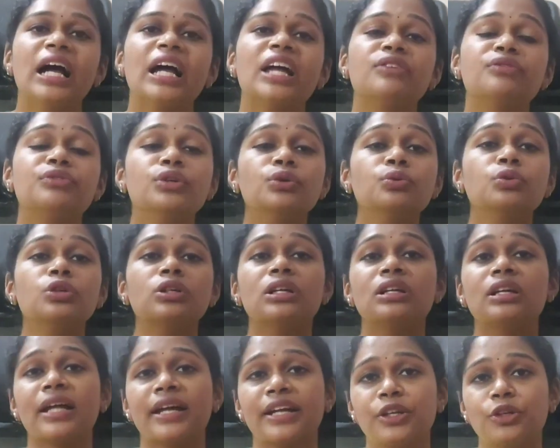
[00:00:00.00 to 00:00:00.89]
If you would
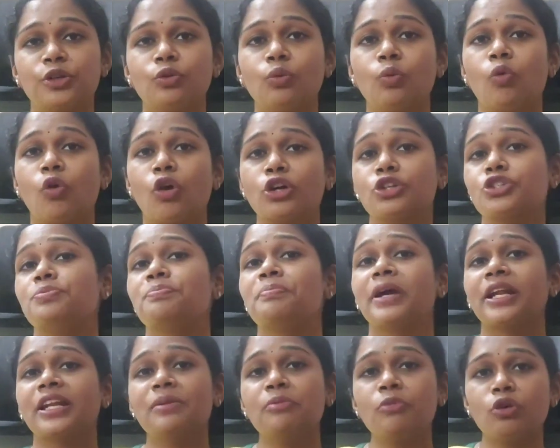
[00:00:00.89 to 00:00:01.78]
like to watch
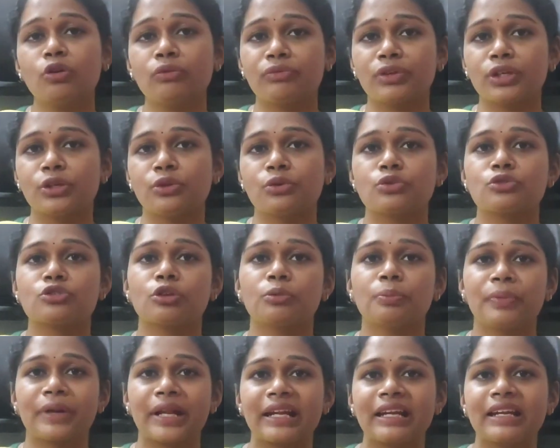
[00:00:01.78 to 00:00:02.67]
many more videos
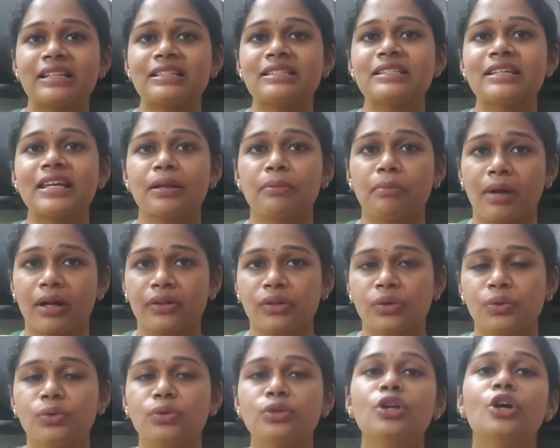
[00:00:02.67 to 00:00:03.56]
on pregnancy and
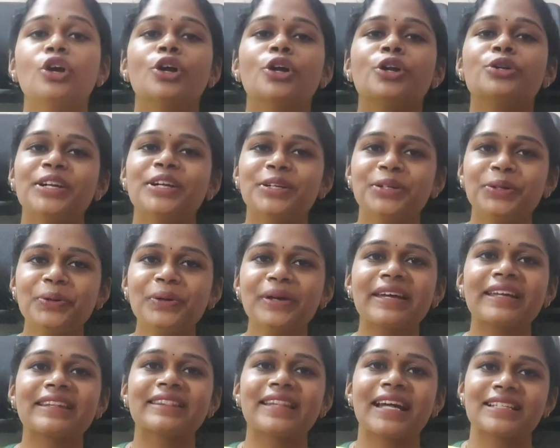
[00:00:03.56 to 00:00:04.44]
motherhood, do
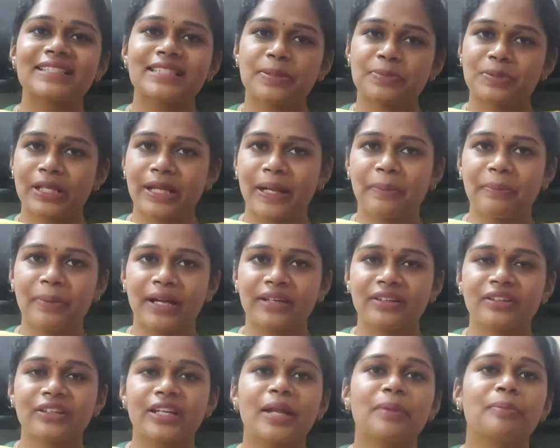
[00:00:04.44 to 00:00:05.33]
hit that subscribe
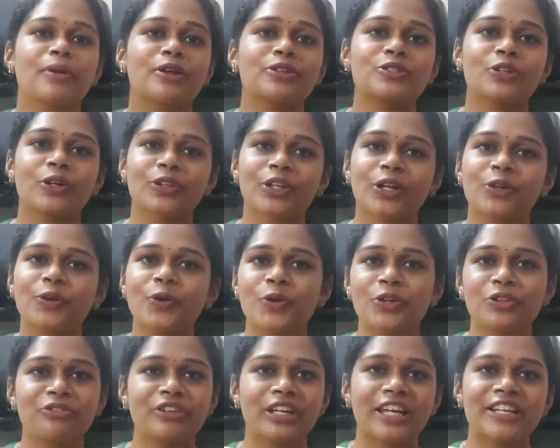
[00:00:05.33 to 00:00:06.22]
button and press on that
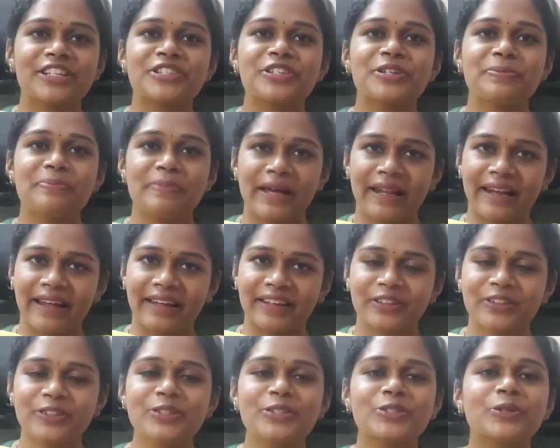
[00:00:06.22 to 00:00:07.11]
notification bell
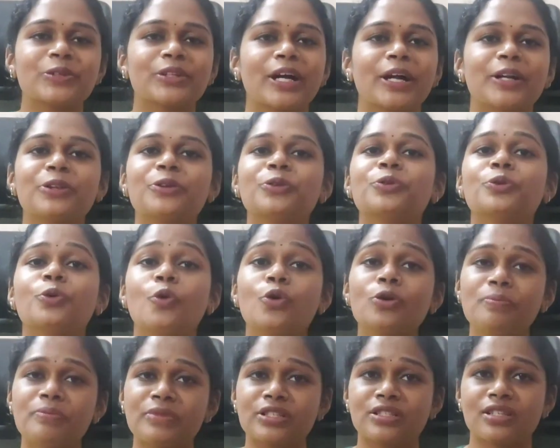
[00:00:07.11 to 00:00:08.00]
icon so that you
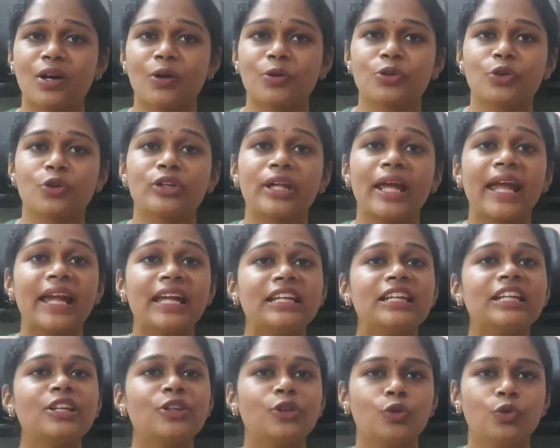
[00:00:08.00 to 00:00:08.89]
don't miss out on
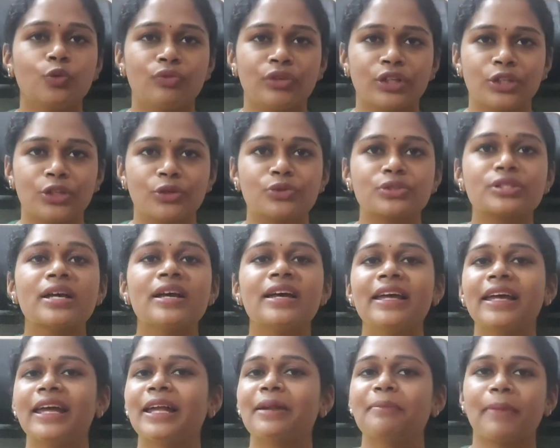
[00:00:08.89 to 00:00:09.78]
any new videos
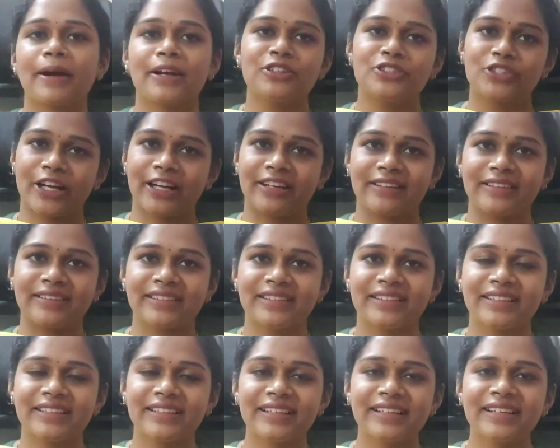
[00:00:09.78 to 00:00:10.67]
in my channel.
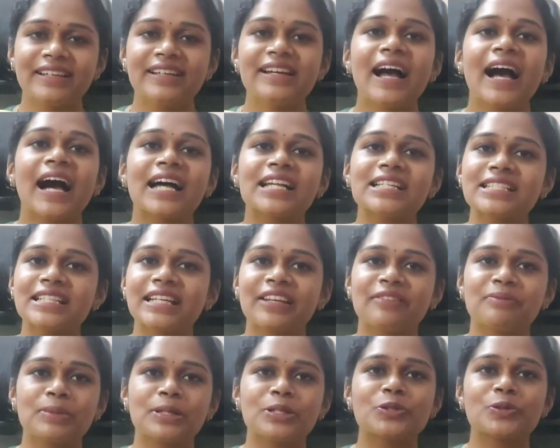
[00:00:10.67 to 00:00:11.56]
Until
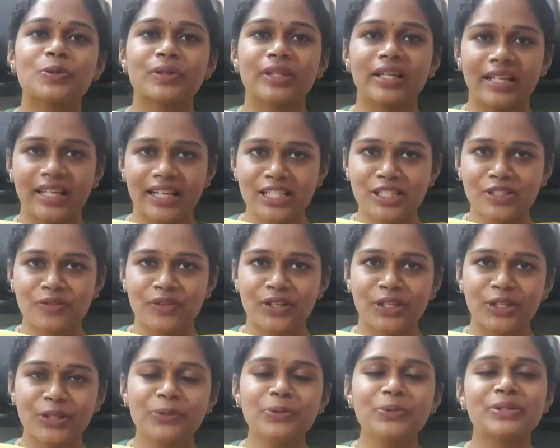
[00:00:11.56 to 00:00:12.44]
I meet you in the next
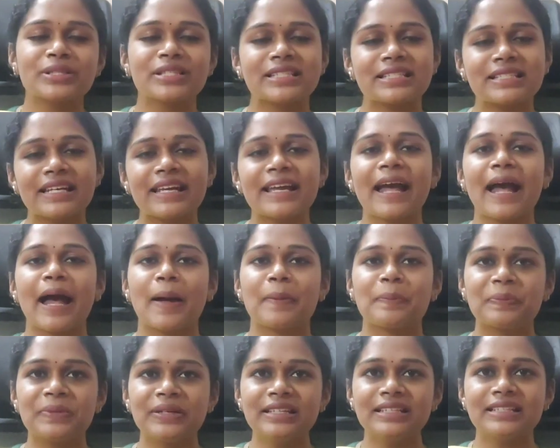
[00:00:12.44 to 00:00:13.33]
video, stay
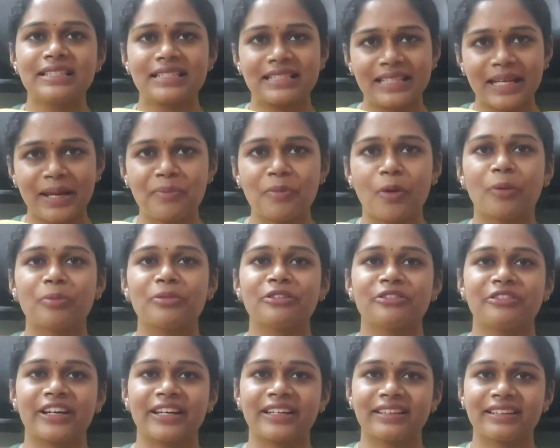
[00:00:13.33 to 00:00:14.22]
happy, stay
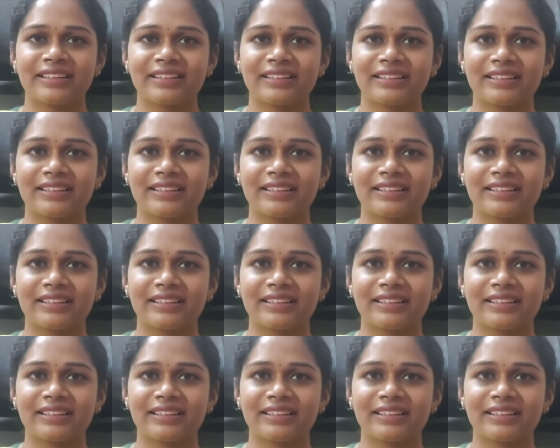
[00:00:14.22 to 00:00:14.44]
mommified.